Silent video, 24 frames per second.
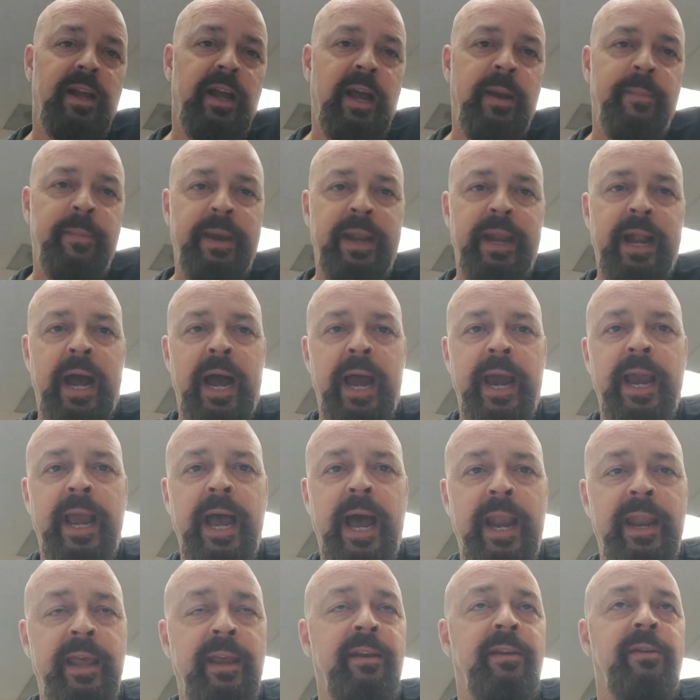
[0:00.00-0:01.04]
I mean, I
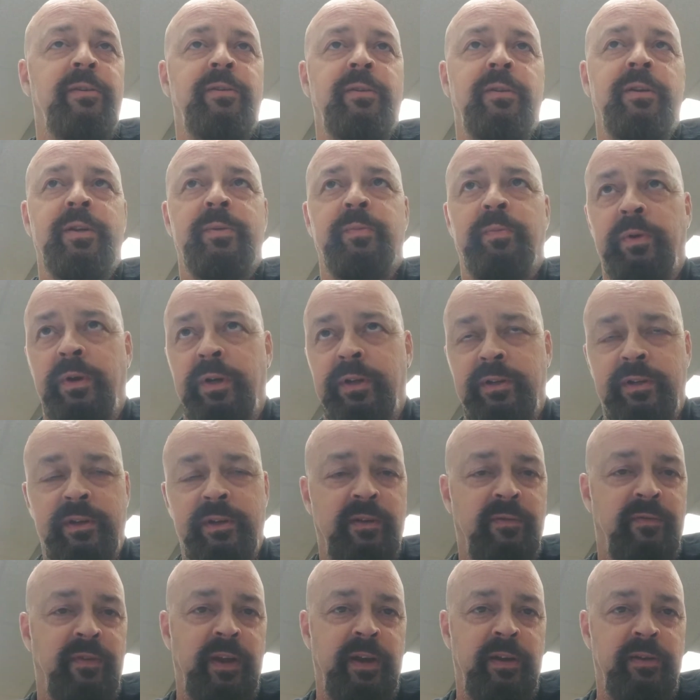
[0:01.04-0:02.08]
got into Judas Priest and
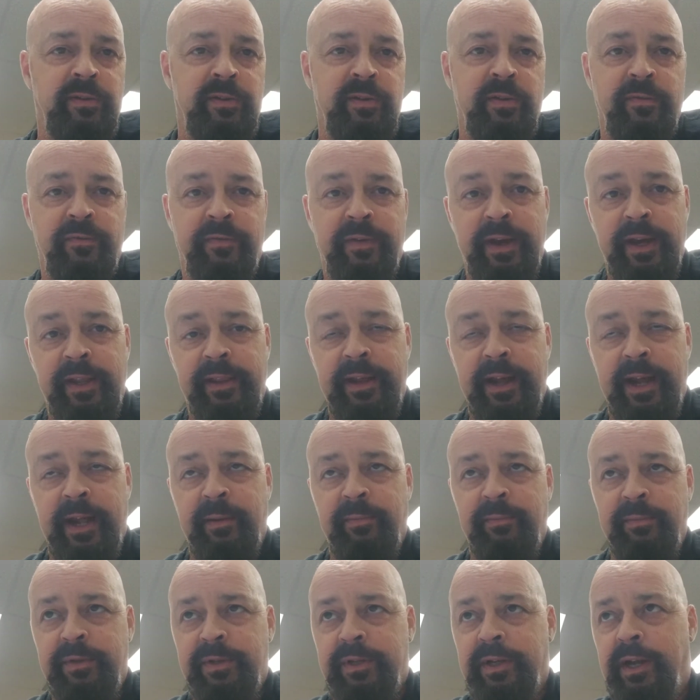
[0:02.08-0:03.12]
Defenders of the Faith
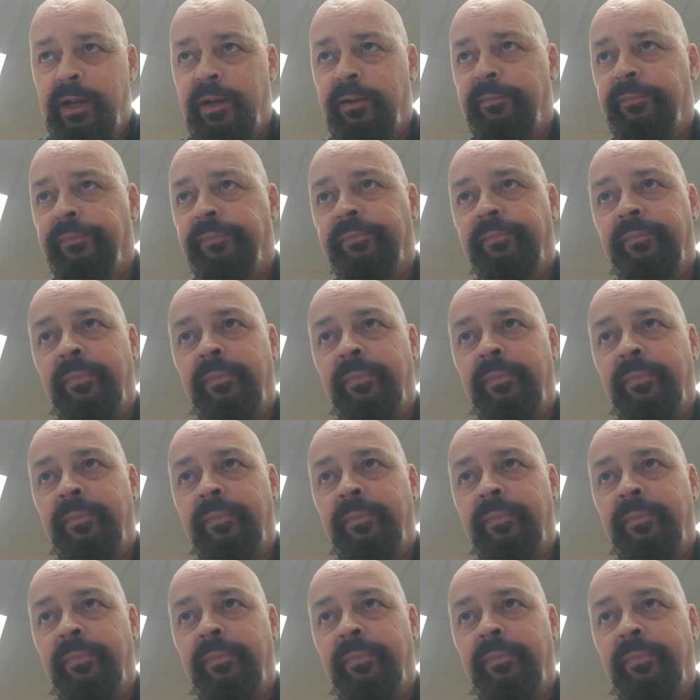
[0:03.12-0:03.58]
album, so